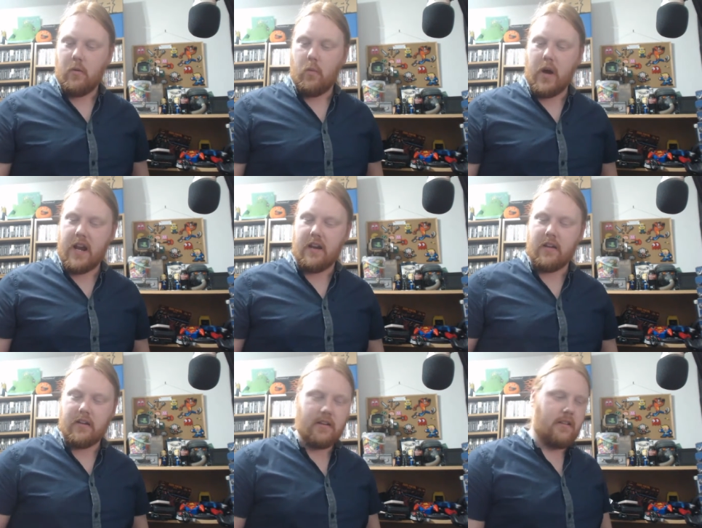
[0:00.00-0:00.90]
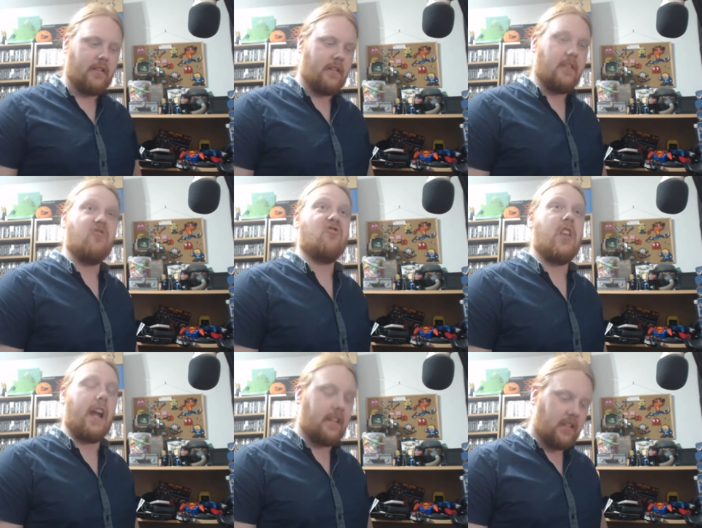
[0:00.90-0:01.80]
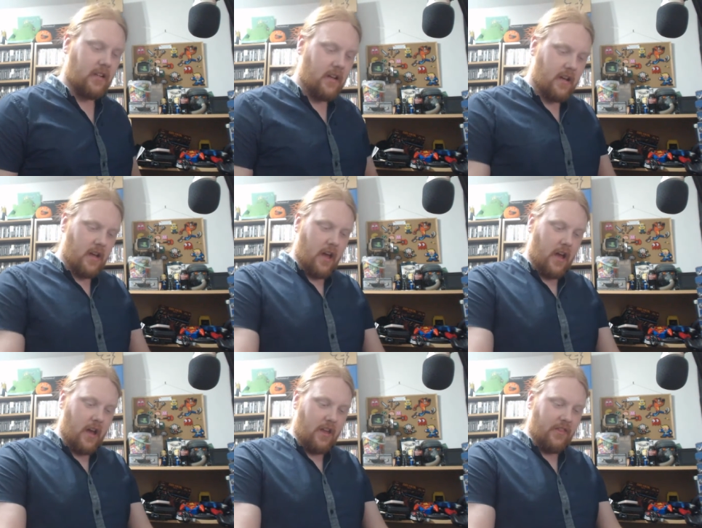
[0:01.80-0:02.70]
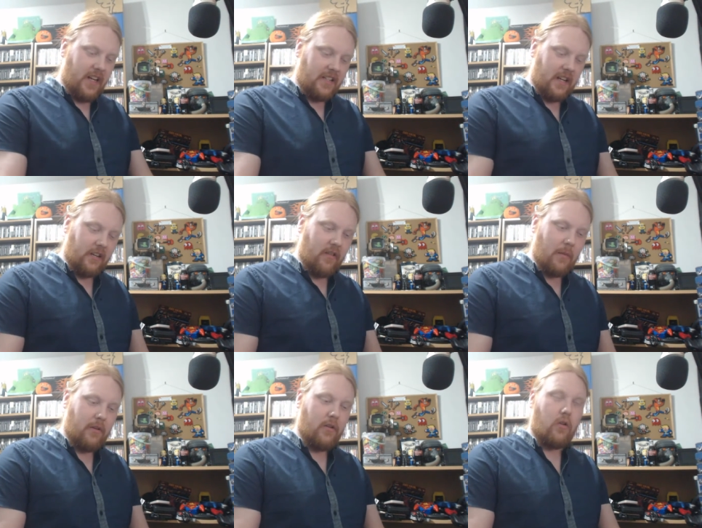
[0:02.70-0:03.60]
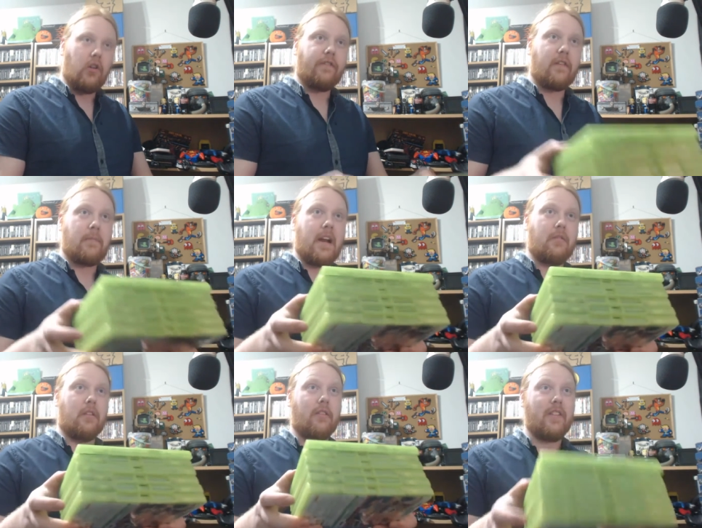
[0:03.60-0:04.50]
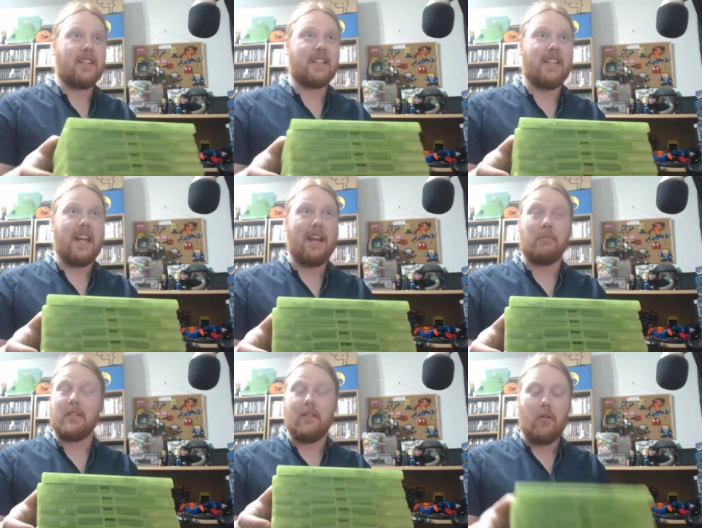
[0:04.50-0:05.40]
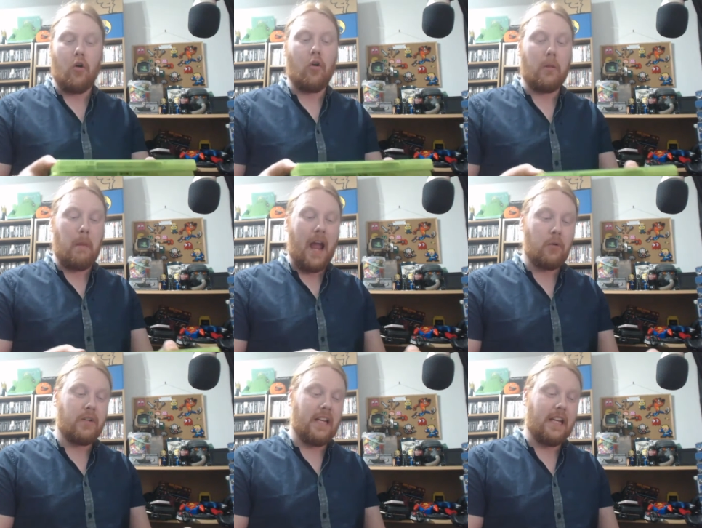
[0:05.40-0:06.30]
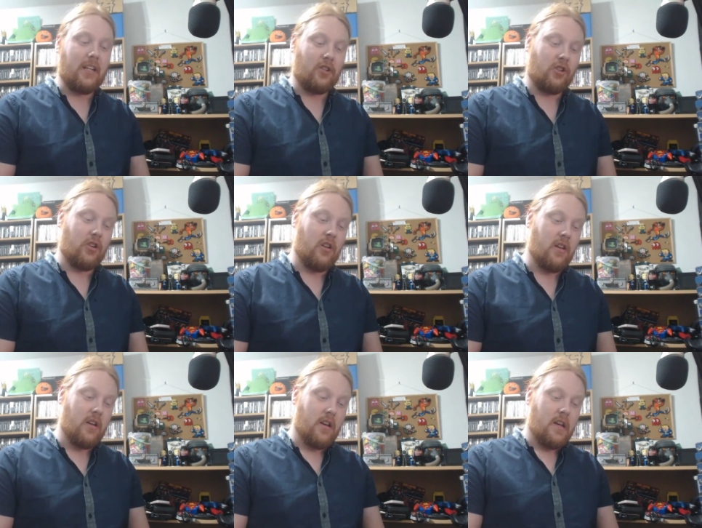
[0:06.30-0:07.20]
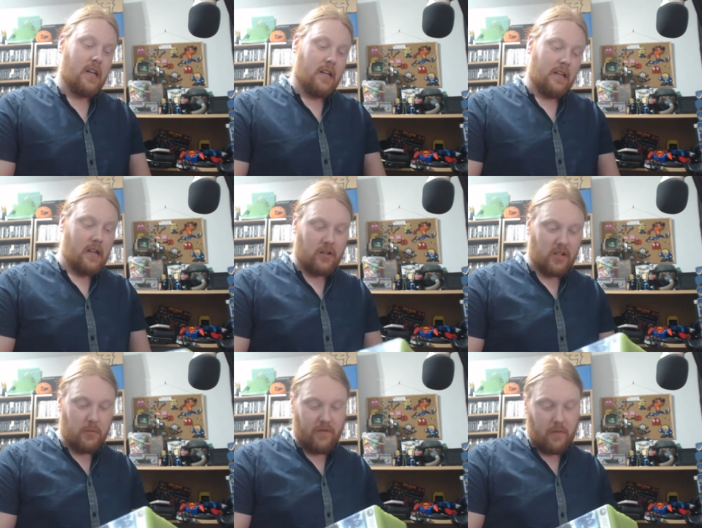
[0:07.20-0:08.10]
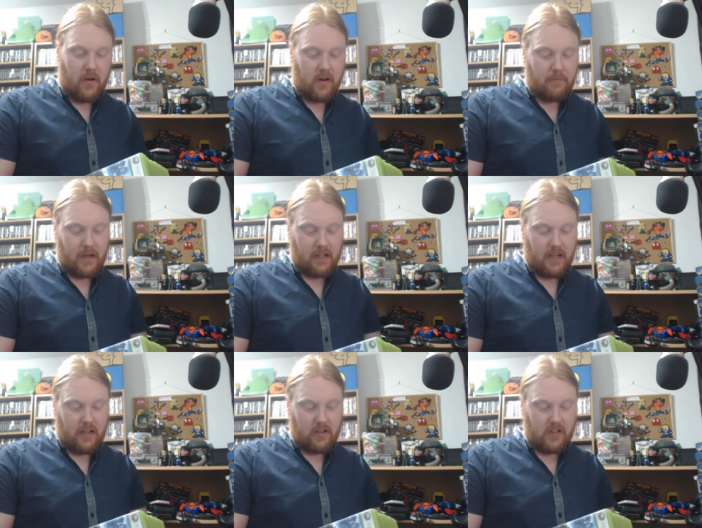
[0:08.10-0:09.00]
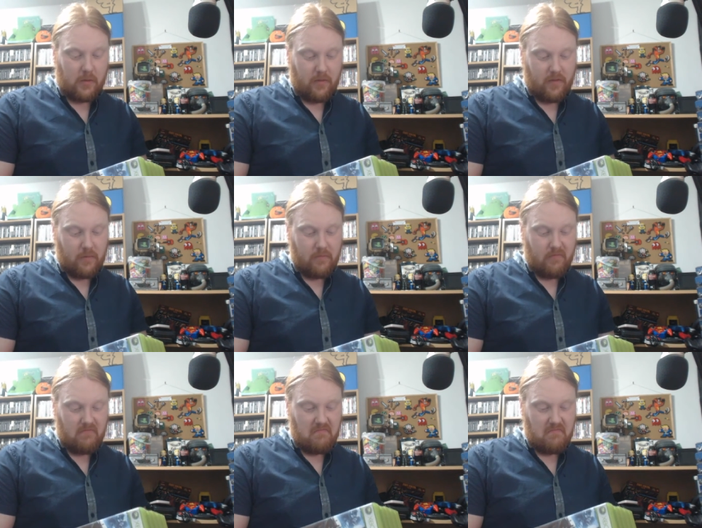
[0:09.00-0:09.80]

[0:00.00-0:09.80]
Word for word: Win! Next. These I grabbed all for £1. 360 games, all £1 each. Now some of them aren't a big deal, some of them